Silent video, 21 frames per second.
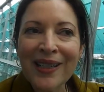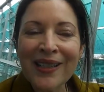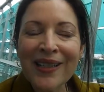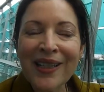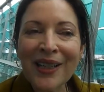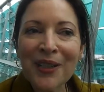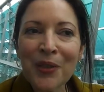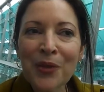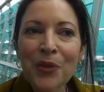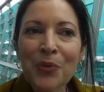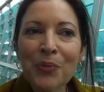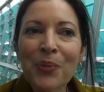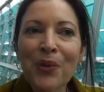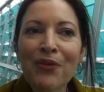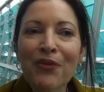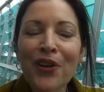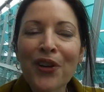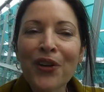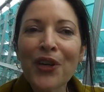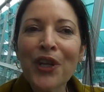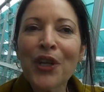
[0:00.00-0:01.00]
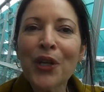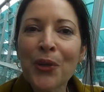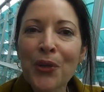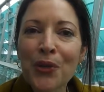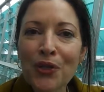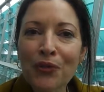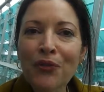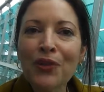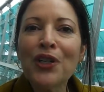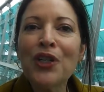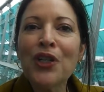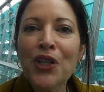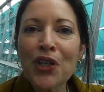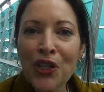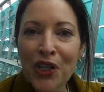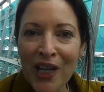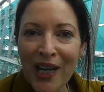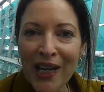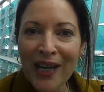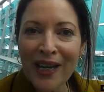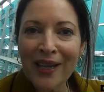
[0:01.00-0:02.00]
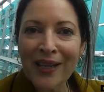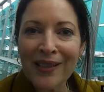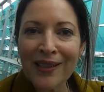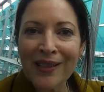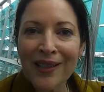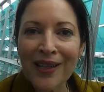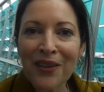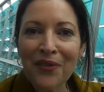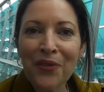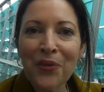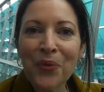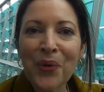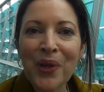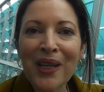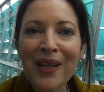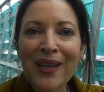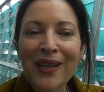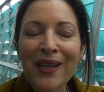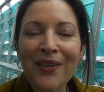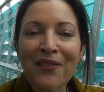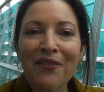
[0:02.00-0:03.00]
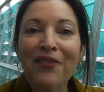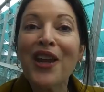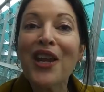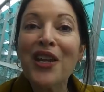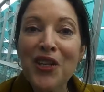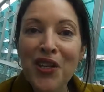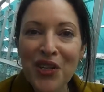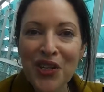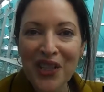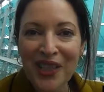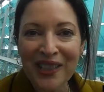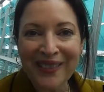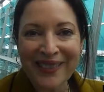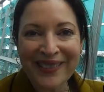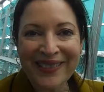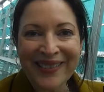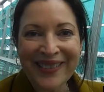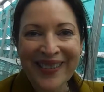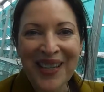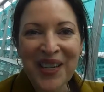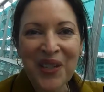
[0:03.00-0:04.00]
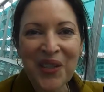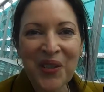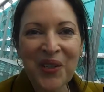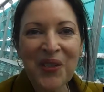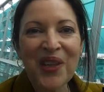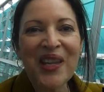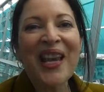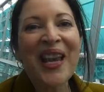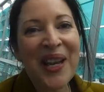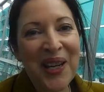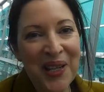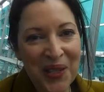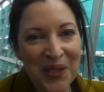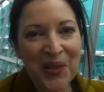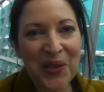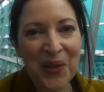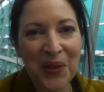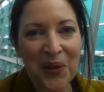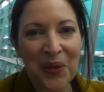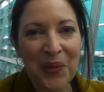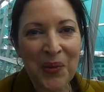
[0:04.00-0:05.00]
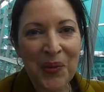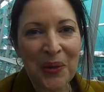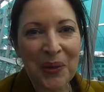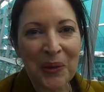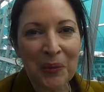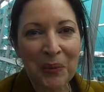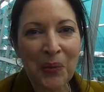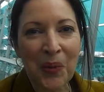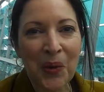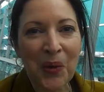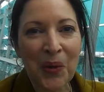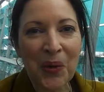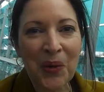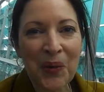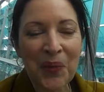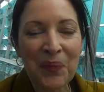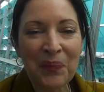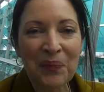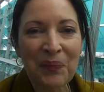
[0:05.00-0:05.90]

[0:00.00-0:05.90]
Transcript: that could be very usefully shared if we venture into the external world more.